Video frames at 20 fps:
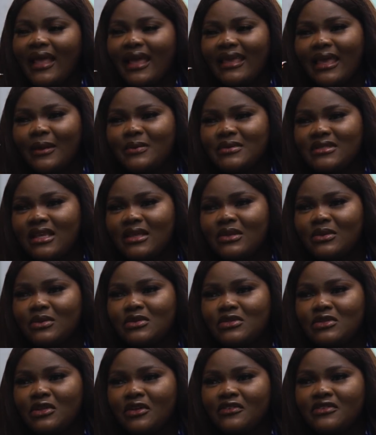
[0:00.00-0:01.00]
I kept saying
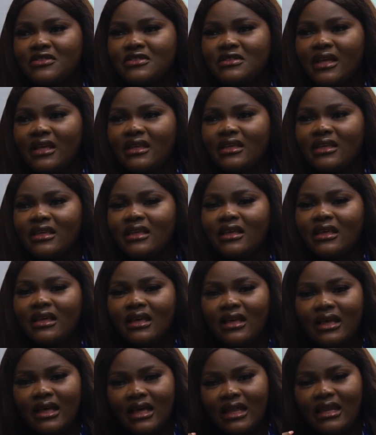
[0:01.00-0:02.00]
those stuff, like,
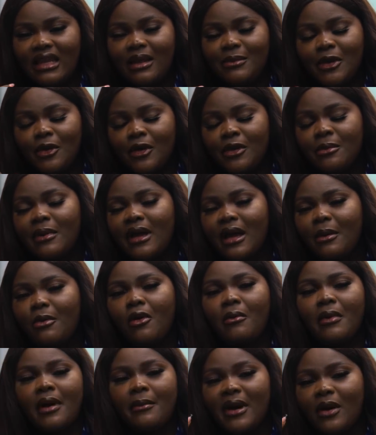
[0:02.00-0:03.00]
let me call you back,
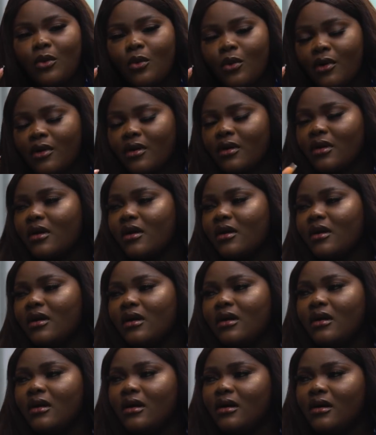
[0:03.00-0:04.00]
mom, I'm at work.
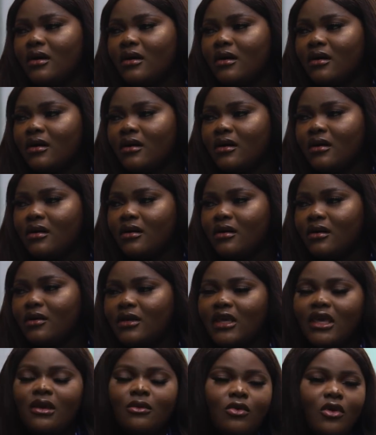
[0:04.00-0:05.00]

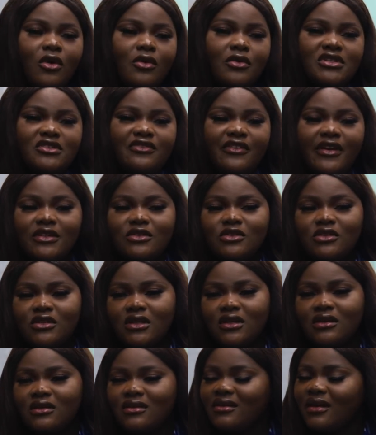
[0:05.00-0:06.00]
Okay, work was fine
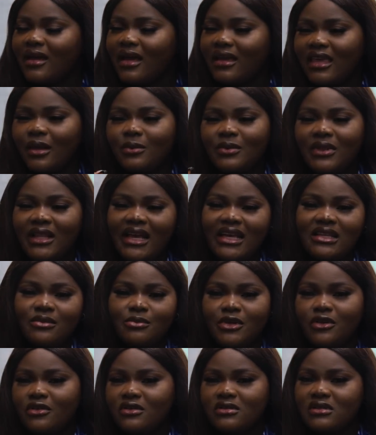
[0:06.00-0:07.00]
today. I kept
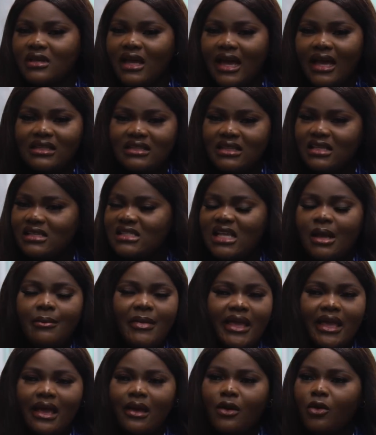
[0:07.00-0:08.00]
lying because this
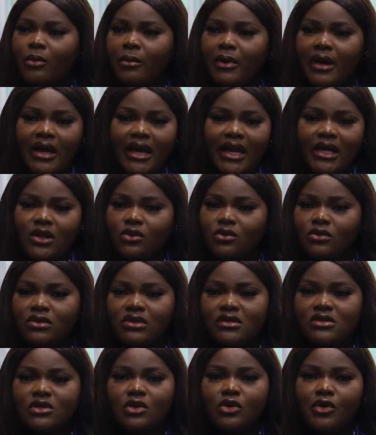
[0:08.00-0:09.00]
time I can't go back. I know
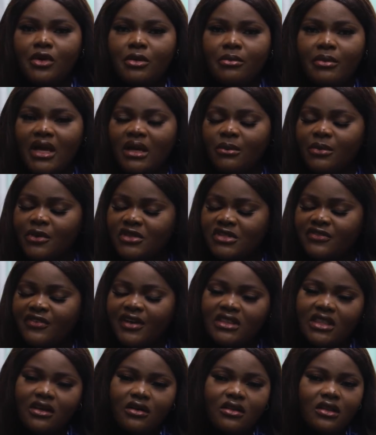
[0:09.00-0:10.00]
there's no going back, because if
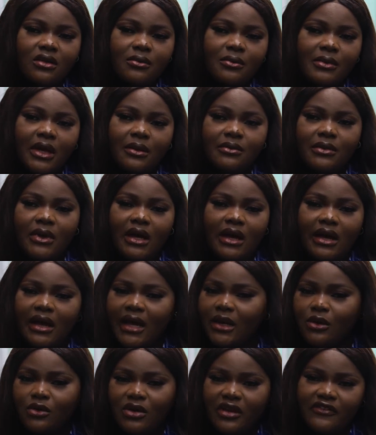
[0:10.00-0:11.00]
I tell them
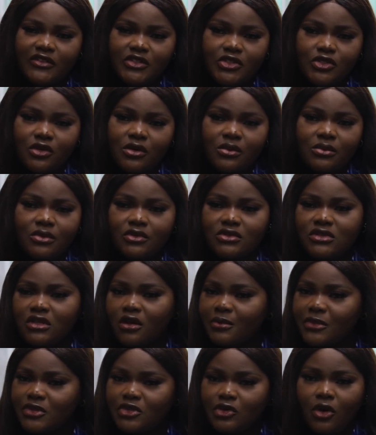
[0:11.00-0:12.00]
I don't have a job, they'll
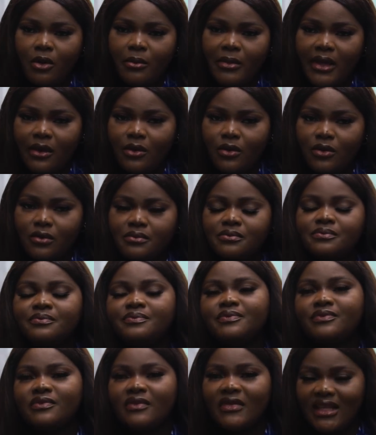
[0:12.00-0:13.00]
tell me to come back home.
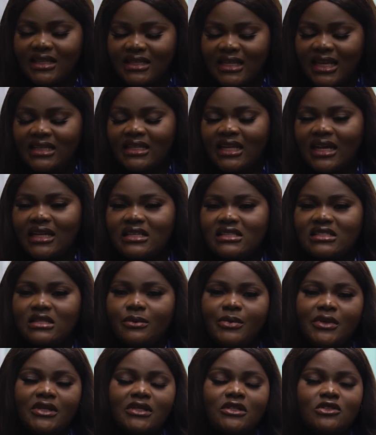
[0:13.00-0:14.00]
They're that
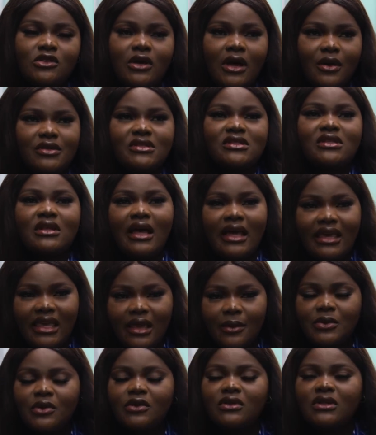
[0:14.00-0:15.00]
disciplined. So I
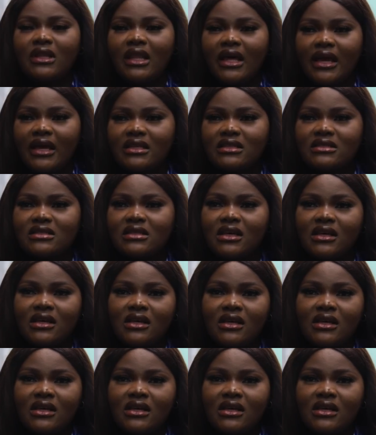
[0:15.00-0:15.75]
kept on the lies.